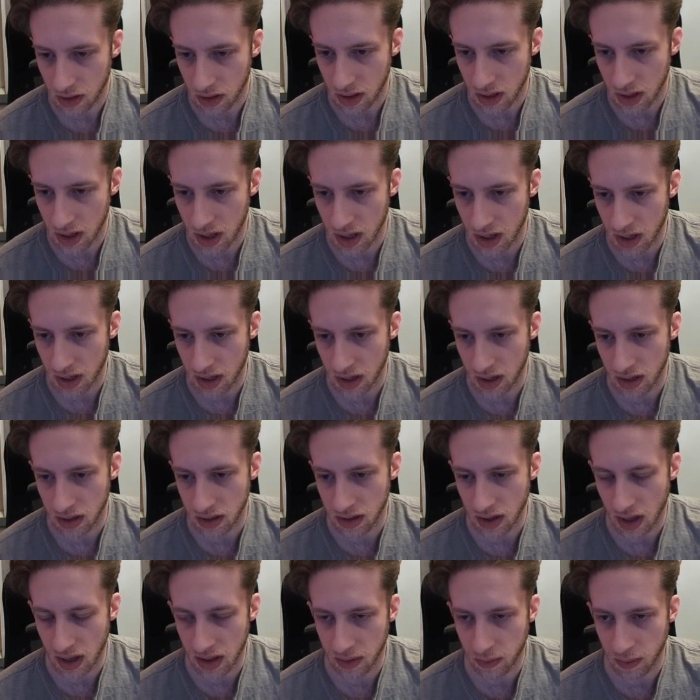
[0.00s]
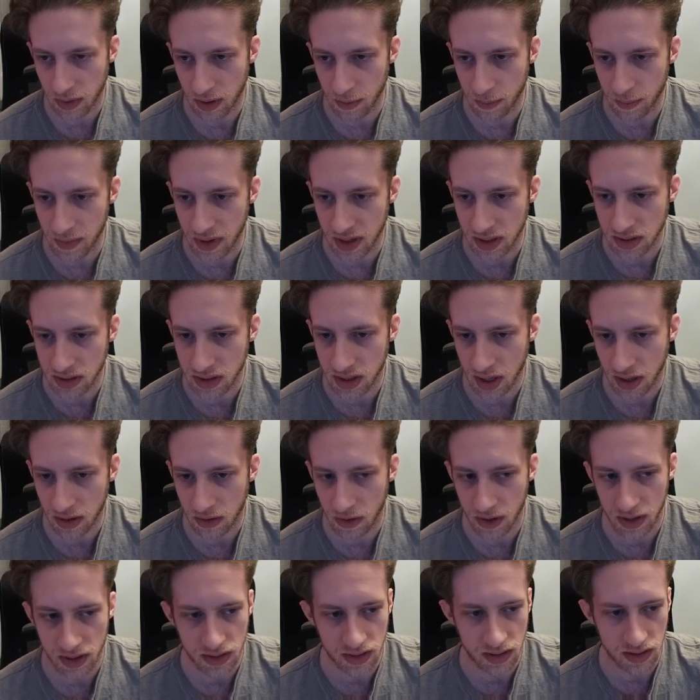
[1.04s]
And I think we can mix check
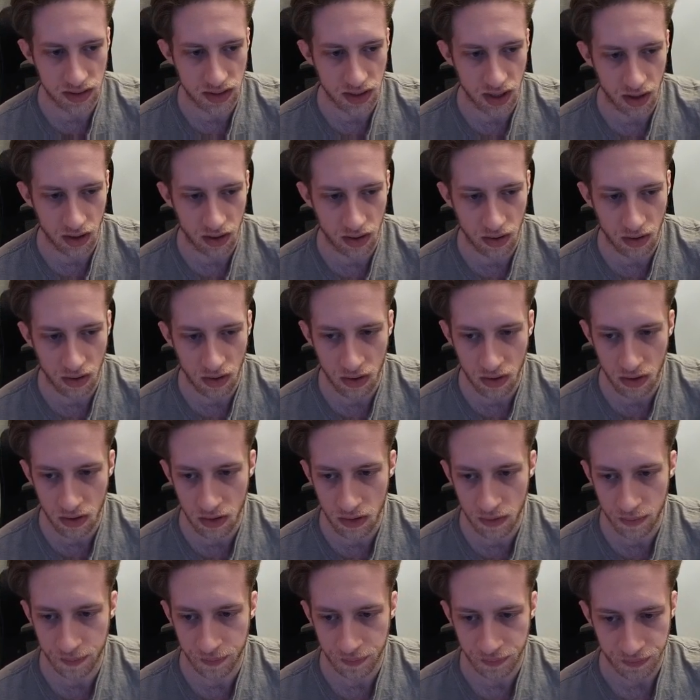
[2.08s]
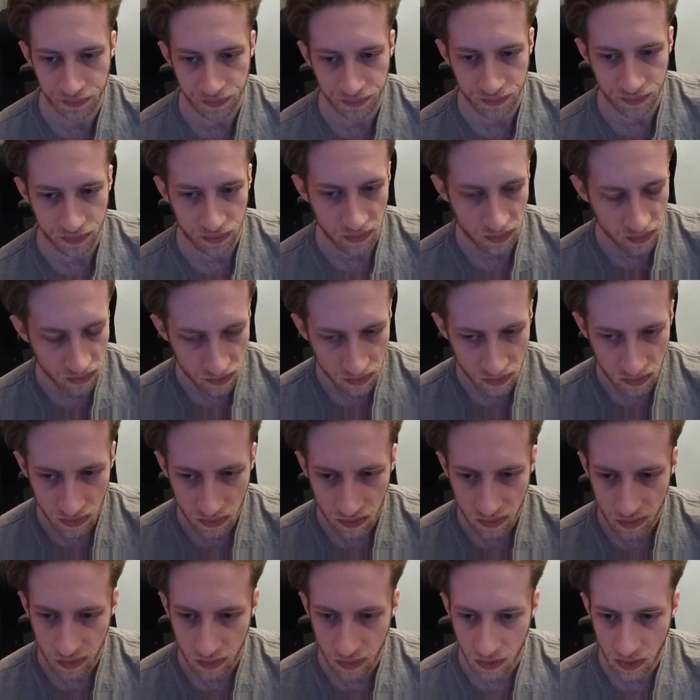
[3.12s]
raise and check call.
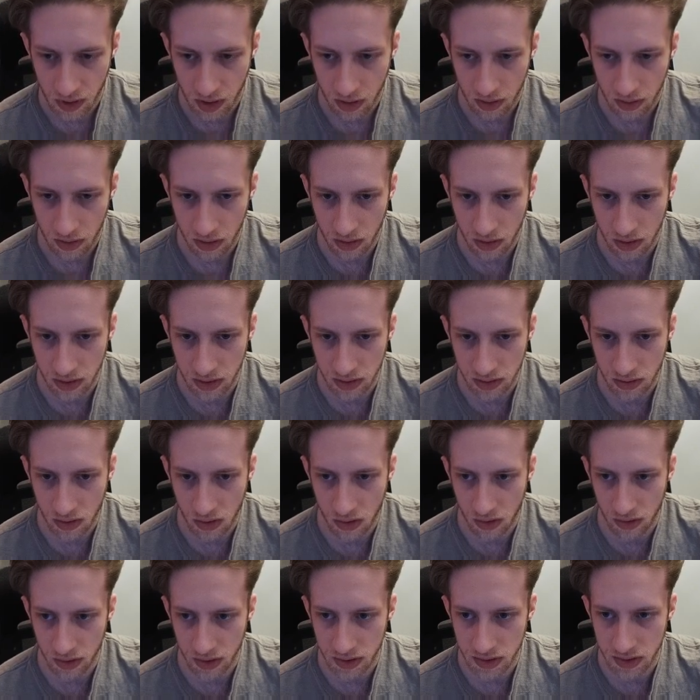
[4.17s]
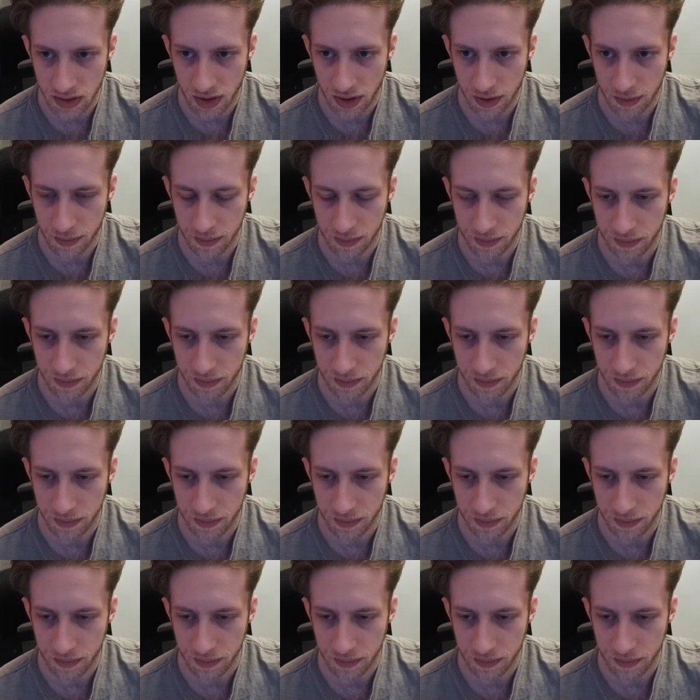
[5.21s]
I'm gonna just call this time.